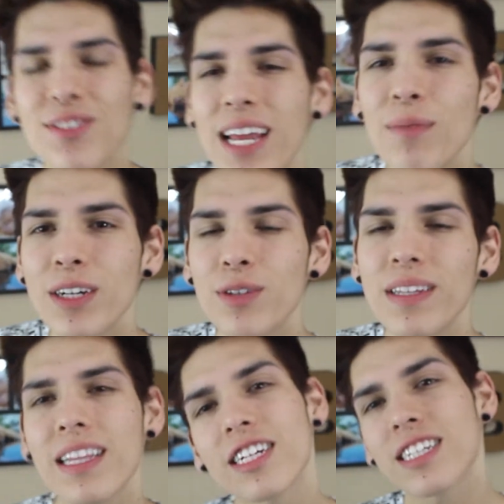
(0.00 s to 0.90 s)
today we're
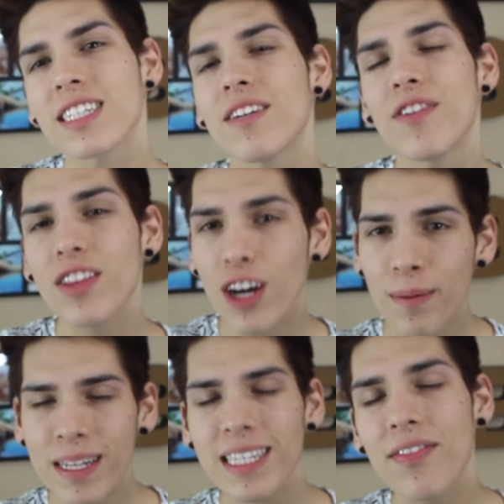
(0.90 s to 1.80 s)
doing the lyrics to Fifth
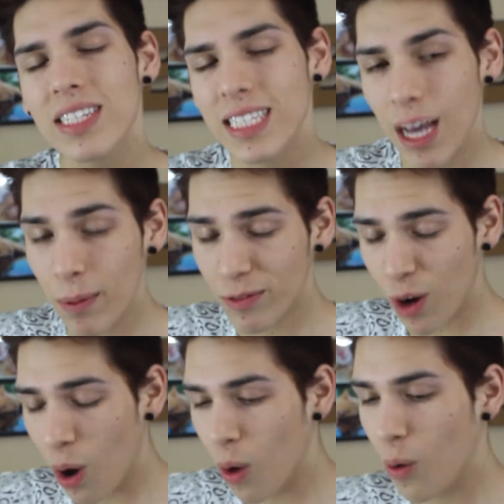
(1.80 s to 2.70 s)
Harmony's This Is How We
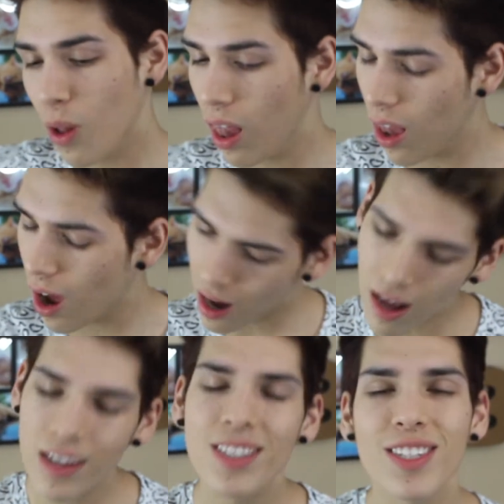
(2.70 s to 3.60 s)
Roll.
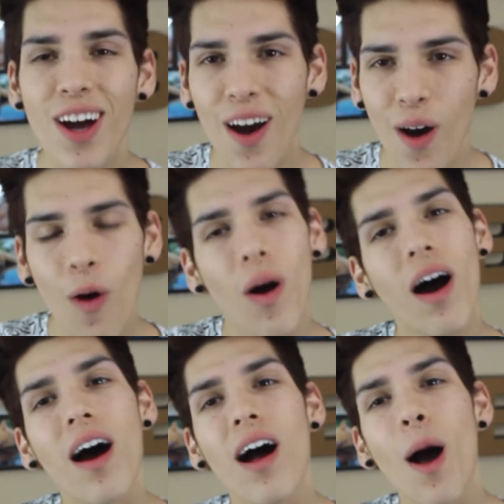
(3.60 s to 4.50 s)

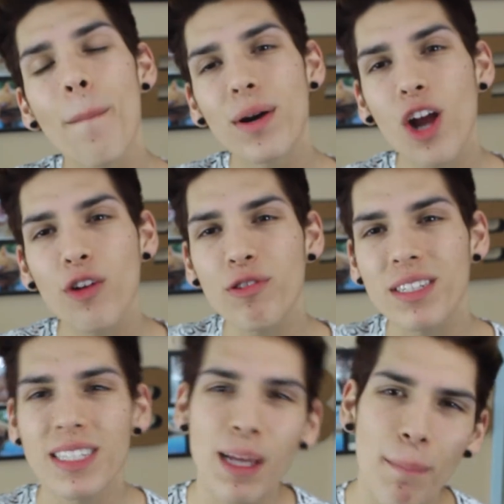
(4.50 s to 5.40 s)
So, put on your
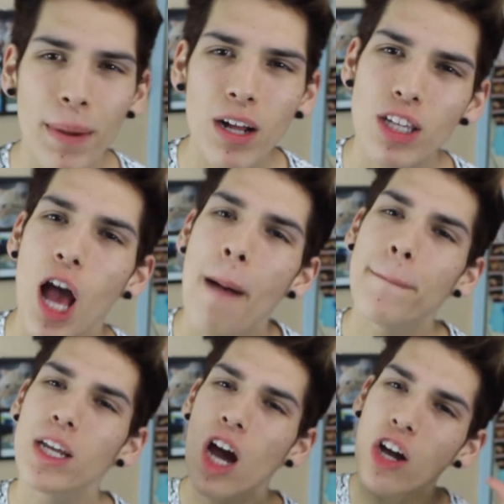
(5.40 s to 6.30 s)
seatbelt,
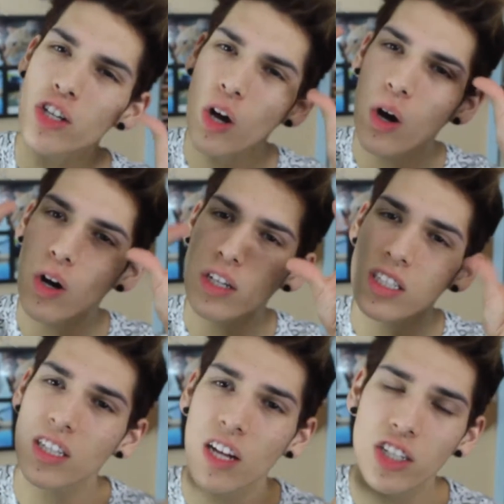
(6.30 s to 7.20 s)
put on your
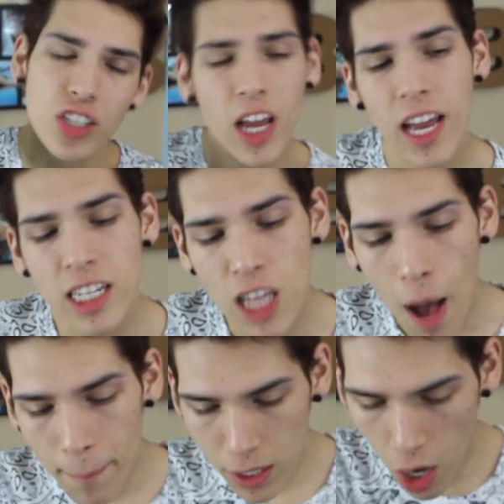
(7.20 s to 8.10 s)
stunner shades,
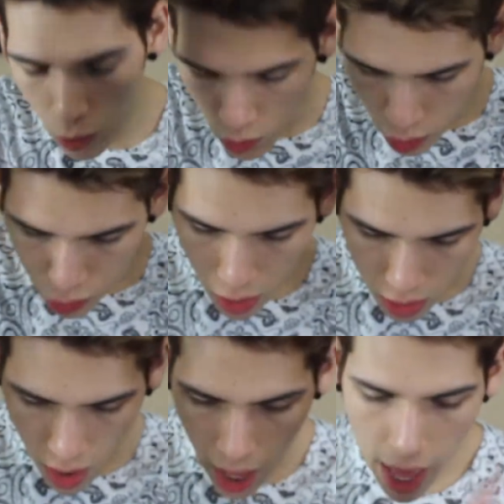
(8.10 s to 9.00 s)
put on your
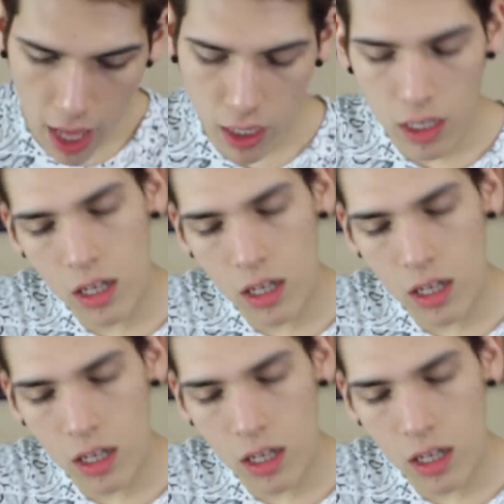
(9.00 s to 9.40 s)
trucker hat,